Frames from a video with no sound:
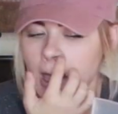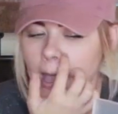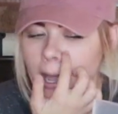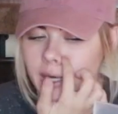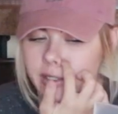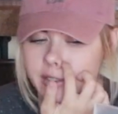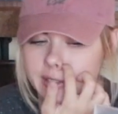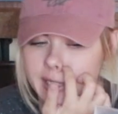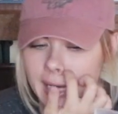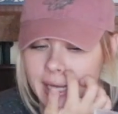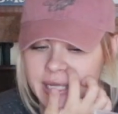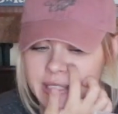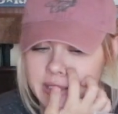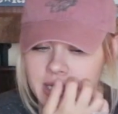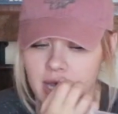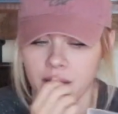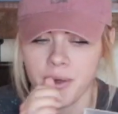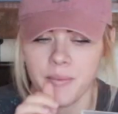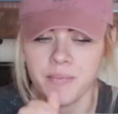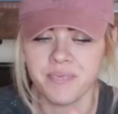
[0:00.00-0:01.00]
hair ties
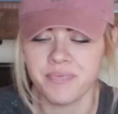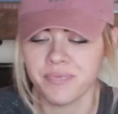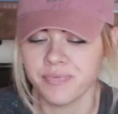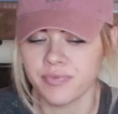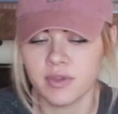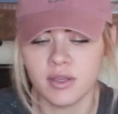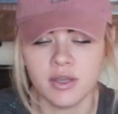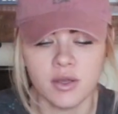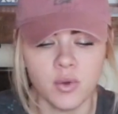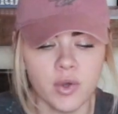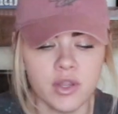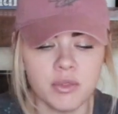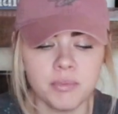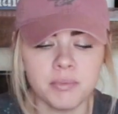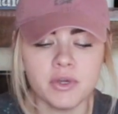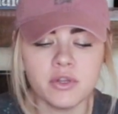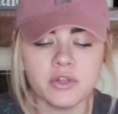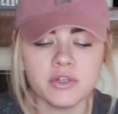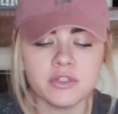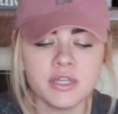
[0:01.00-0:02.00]
with
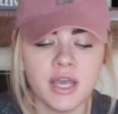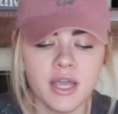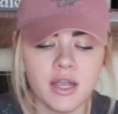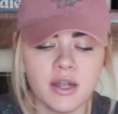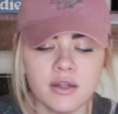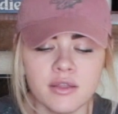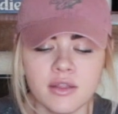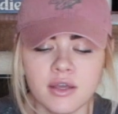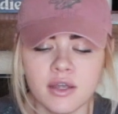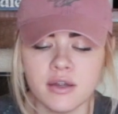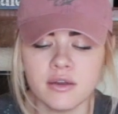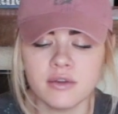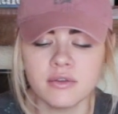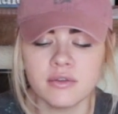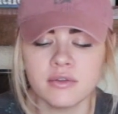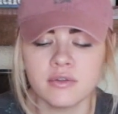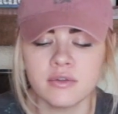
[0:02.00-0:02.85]
Bueller's hair in there.